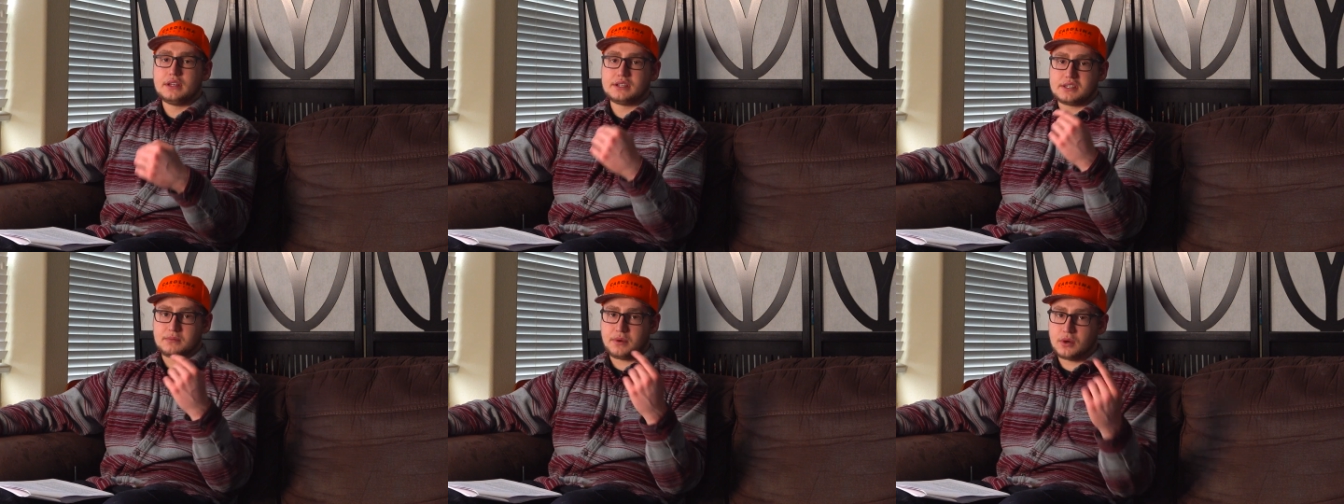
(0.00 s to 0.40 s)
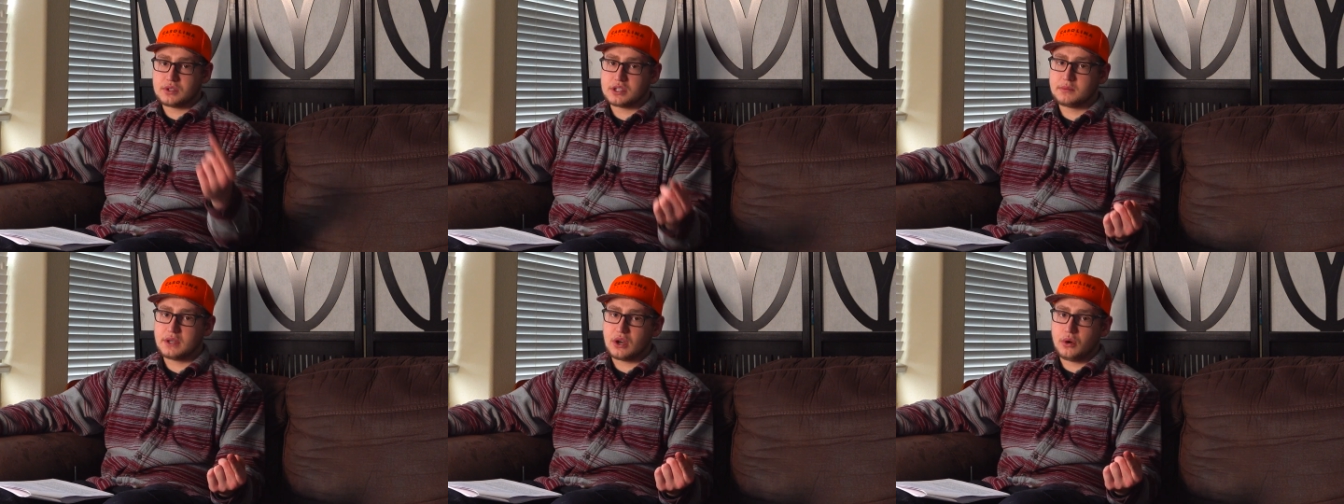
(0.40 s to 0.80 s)
It's
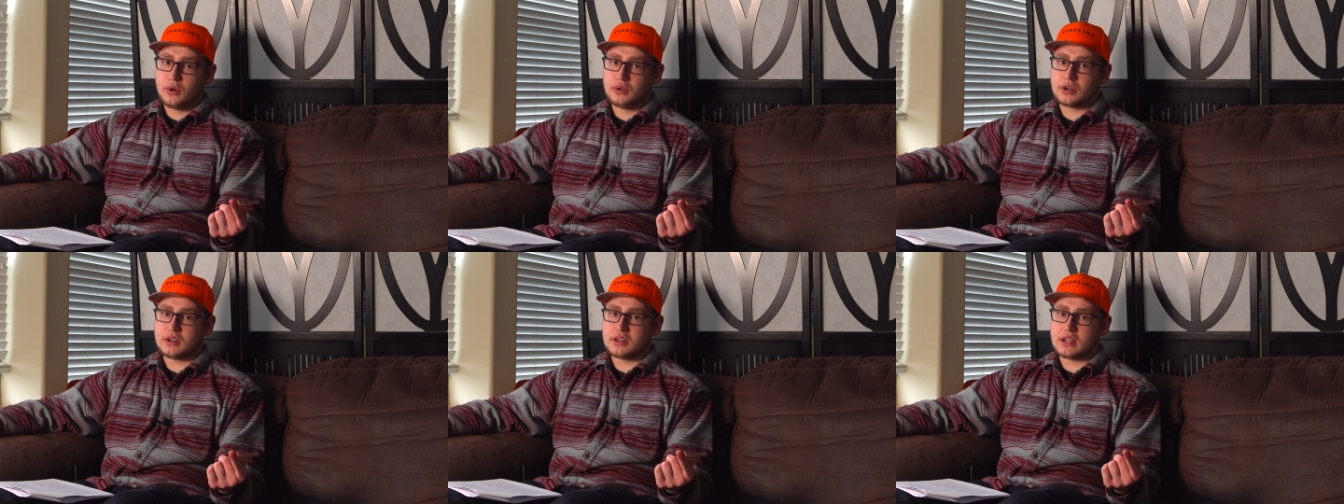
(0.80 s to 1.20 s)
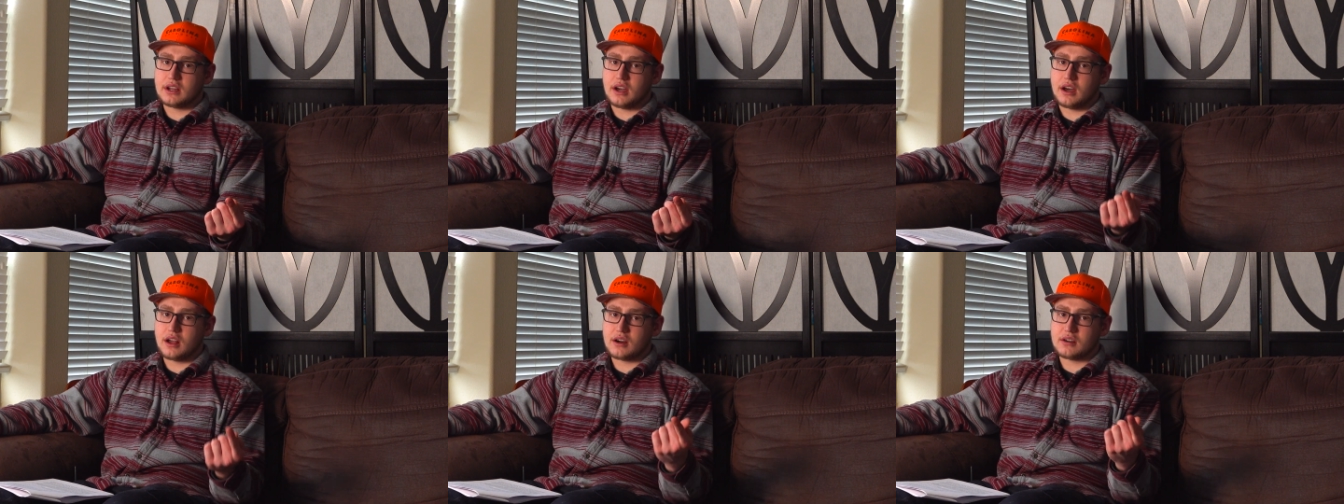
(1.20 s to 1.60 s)
supposed to be older than
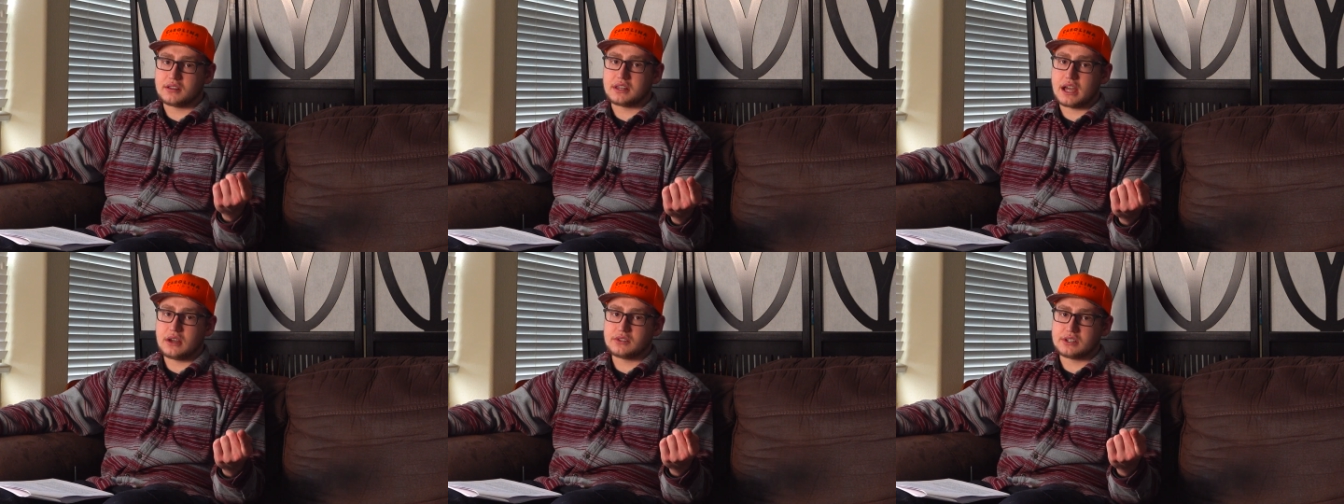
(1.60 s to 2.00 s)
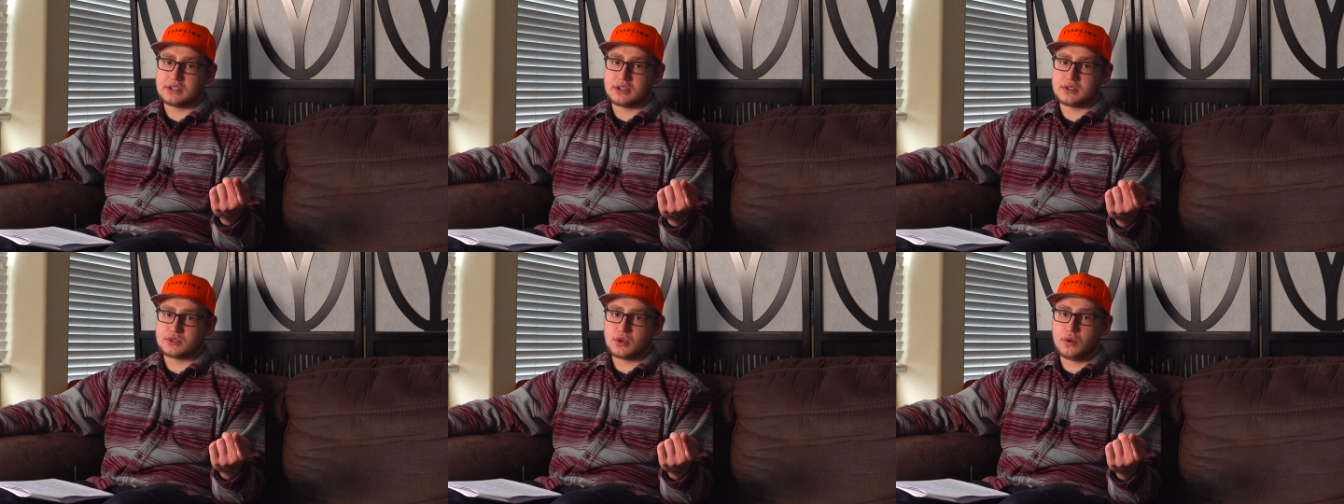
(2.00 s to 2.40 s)
100,000
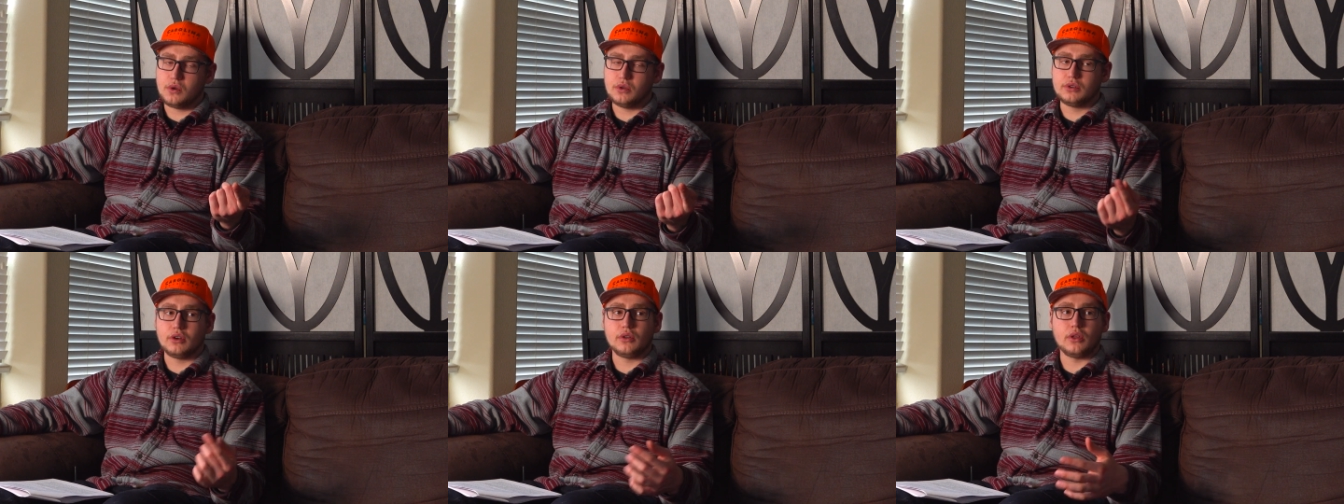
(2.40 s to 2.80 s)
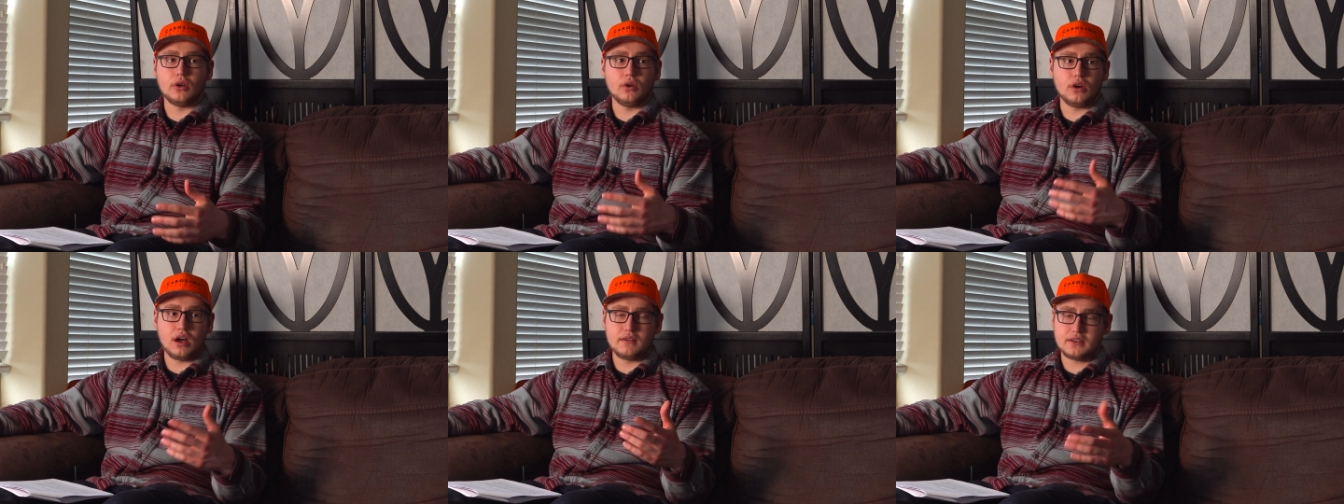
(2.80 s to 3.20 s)
years old,
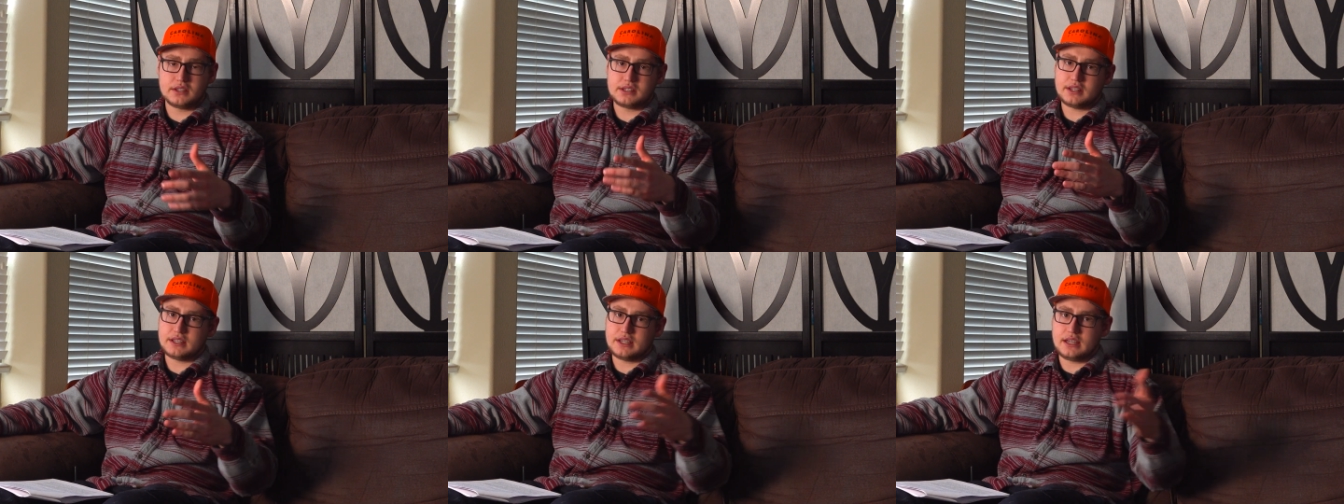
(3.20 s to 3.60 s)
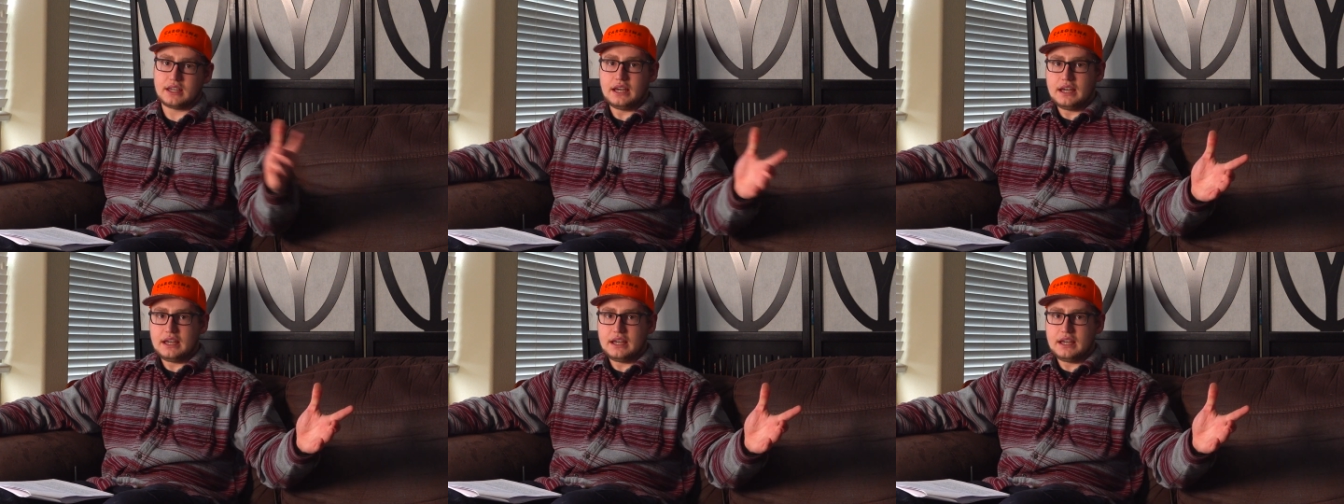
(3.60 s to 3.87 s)
although obviously,